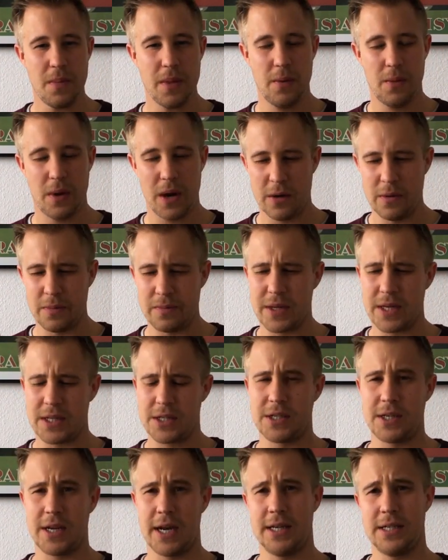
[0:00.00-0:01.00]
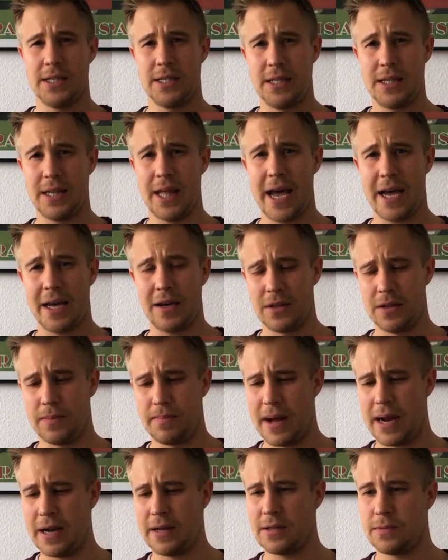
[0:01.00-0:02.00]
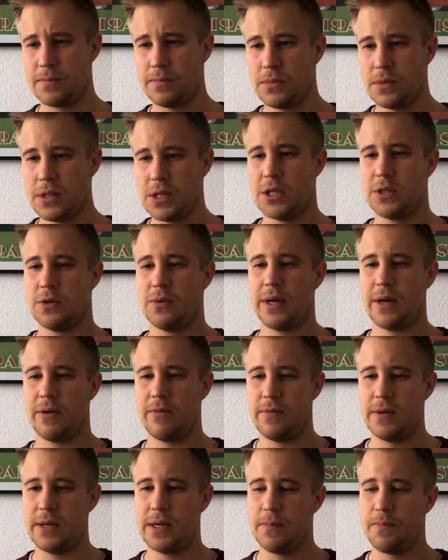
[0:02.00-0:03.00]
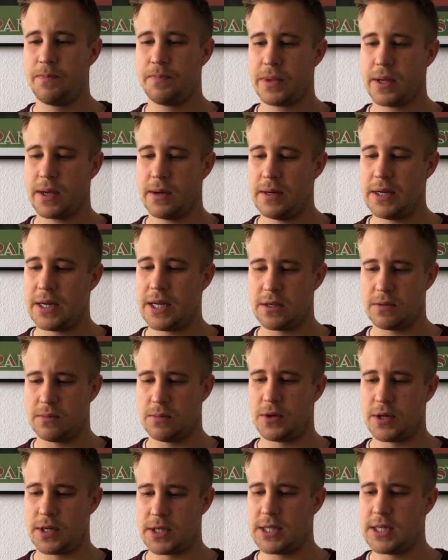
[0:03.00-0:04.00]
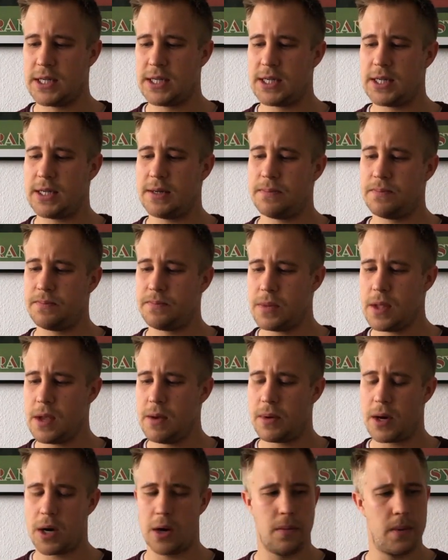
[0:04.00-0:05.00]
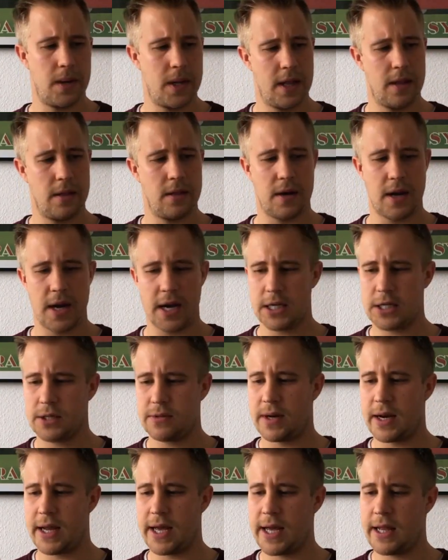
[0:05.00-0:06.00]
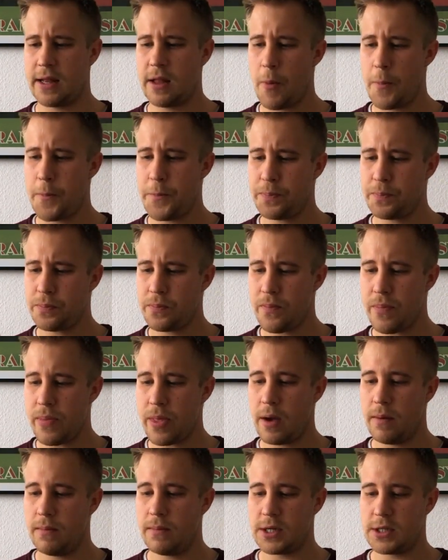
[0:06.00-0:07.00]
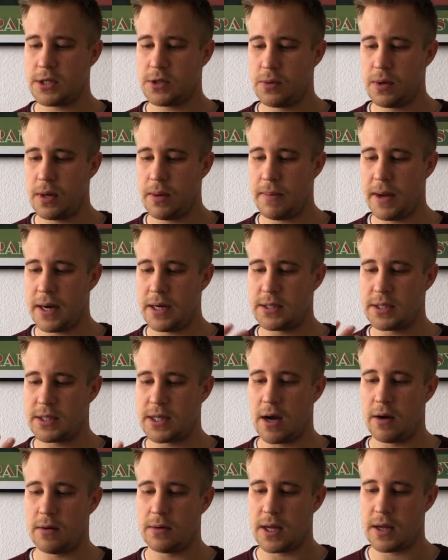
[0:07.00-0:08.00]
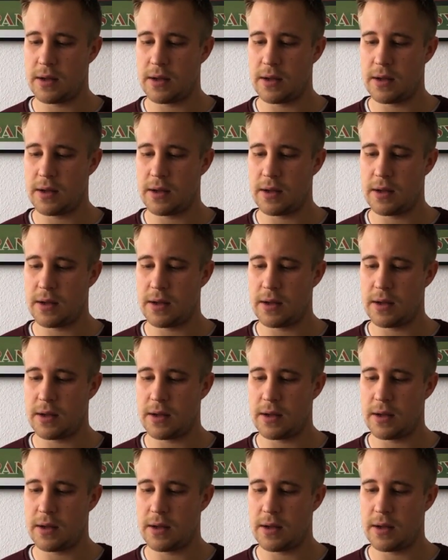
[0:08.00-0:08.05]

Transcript: Wow, that's a nice attack on the palate, so I can feel it has more acidity probably than the last one had, but it's really balanced out.